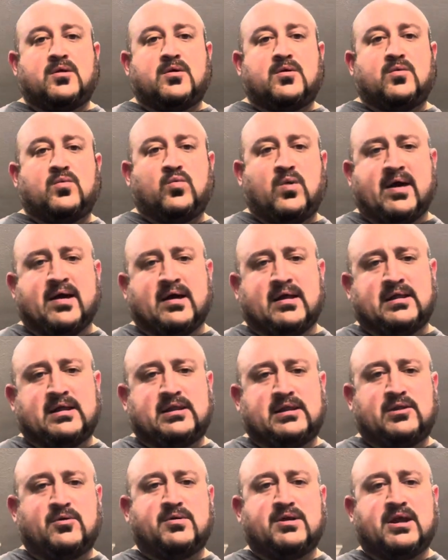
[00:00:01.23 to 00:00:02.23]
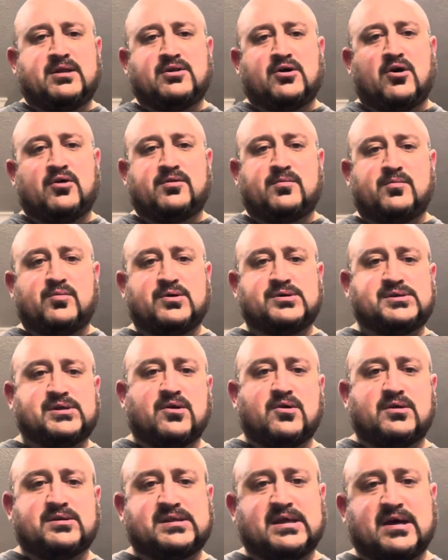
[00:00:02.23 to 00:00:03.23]
Well, hello again, all the boys and
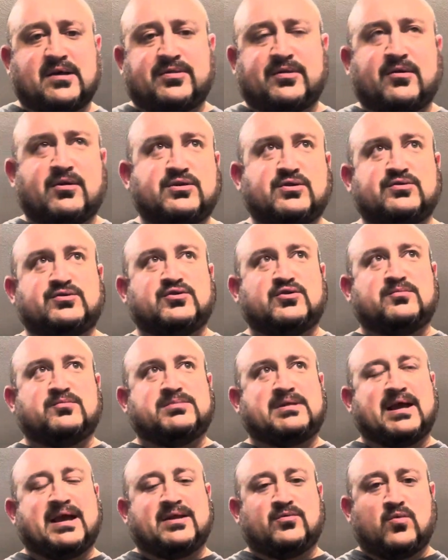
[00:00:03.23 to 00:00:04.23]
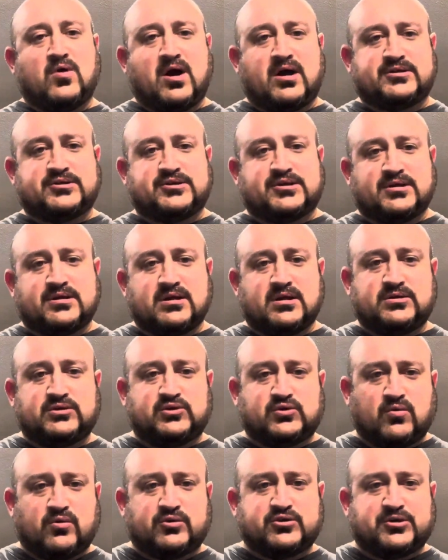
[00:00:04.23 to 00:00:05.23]
girls out there in YouTube land watching.
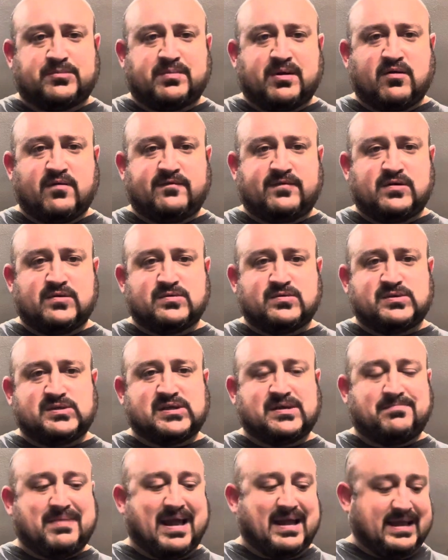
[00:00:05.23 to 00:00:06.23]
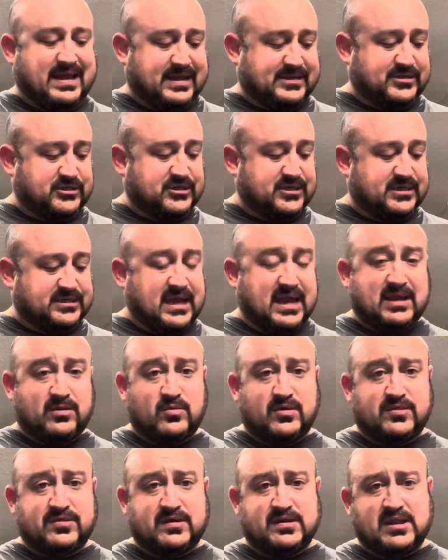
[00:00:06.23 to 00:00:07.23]
Georgia Beer Reviews back at you today
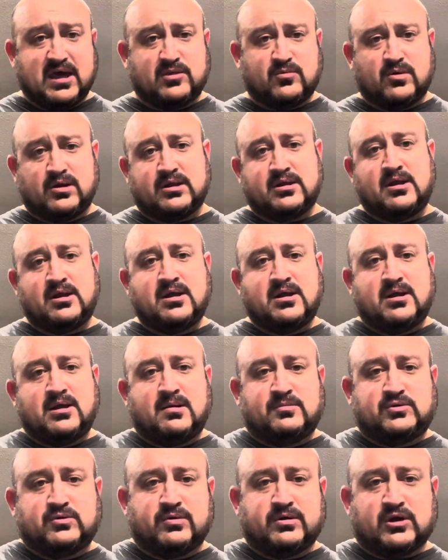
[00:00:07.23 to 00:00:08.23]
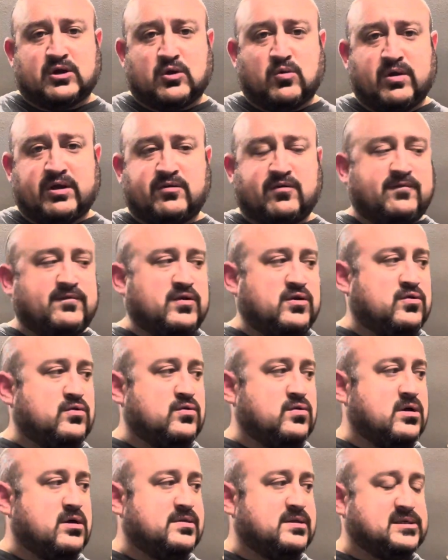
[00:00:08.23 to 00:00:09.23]
with another one. Doing a quick
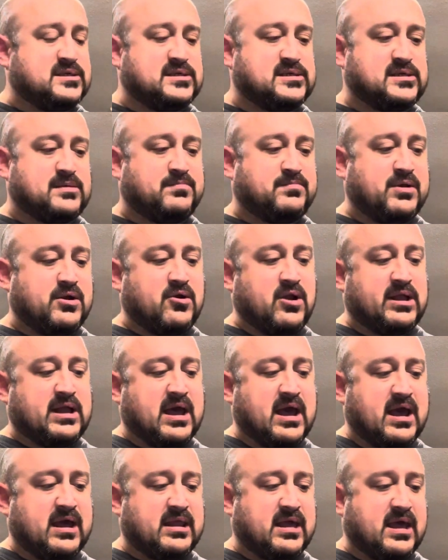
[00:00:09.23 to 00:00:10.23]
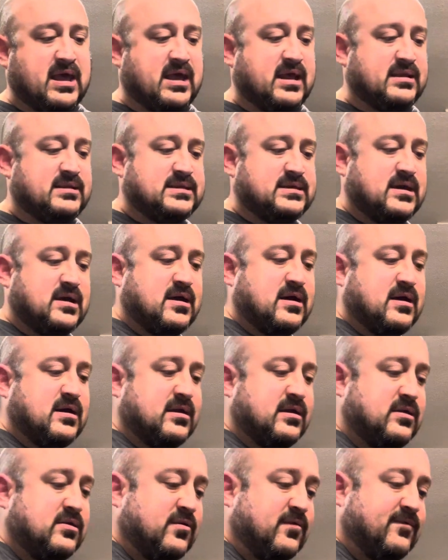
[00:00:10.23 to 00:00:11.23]
review. This is a beer I got at uh,
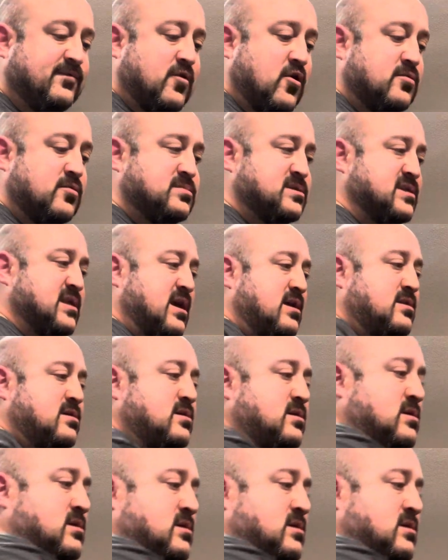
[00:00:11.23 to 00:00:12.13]
Hill Farmstead